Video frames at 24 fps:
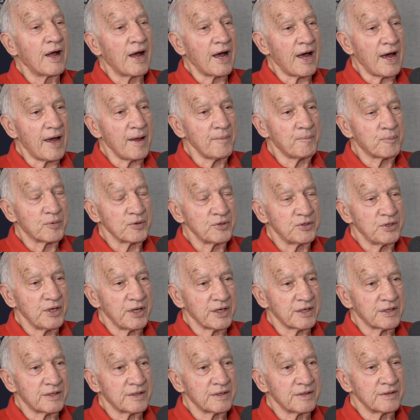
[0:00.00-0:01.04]
I
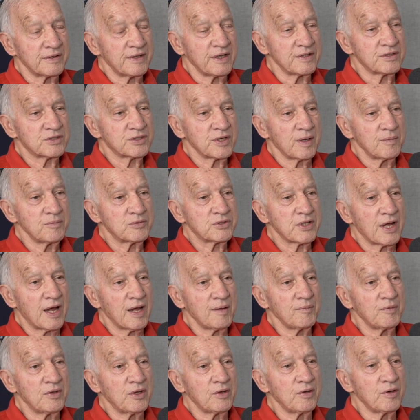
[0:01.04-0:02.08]
predict that
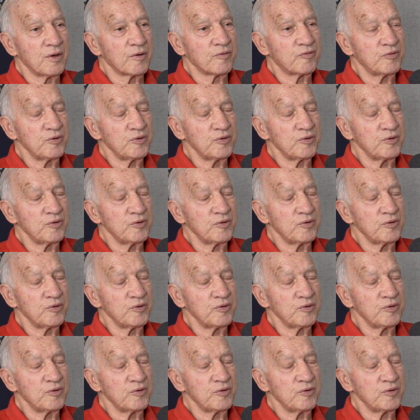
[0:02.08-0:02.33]
sometime in the near